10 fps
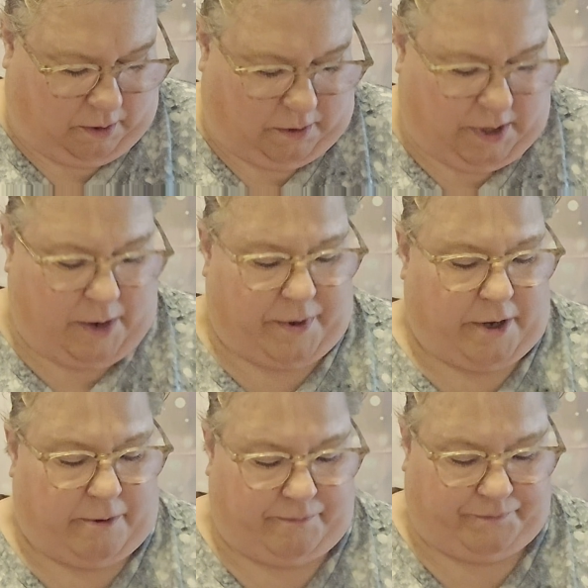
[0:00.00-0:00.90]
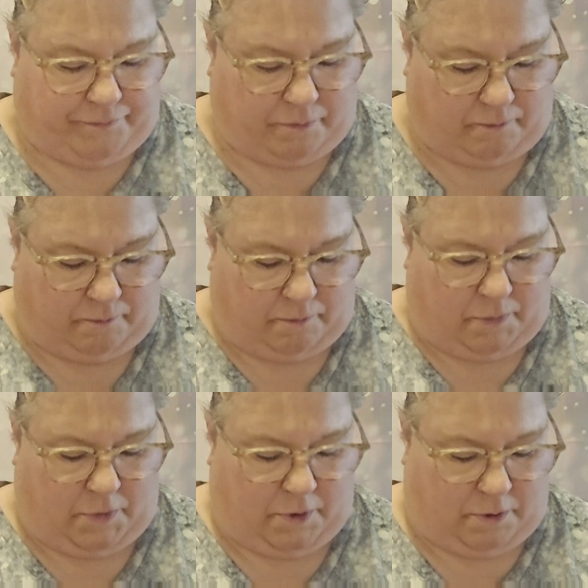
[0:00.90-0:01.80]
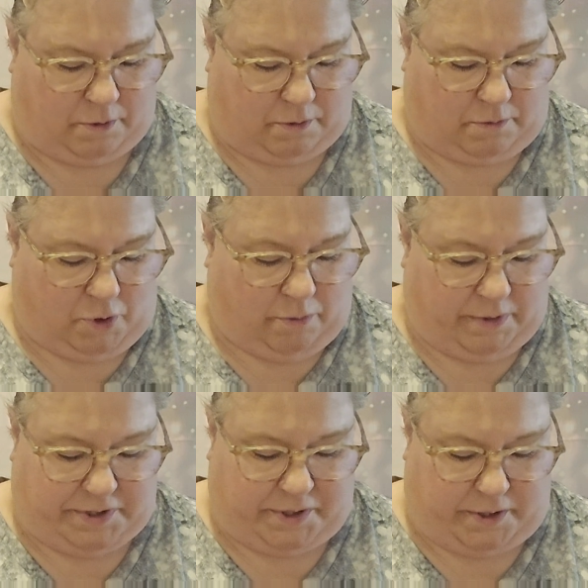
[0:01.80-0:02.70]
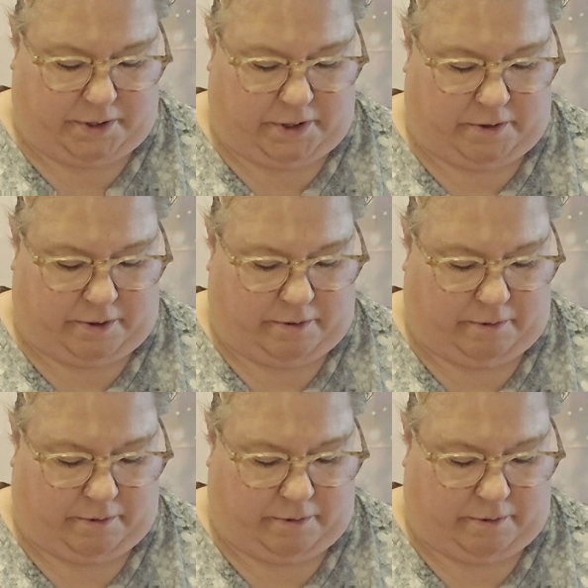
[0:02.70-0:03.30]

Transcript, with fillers: There we go. No, that's not it either.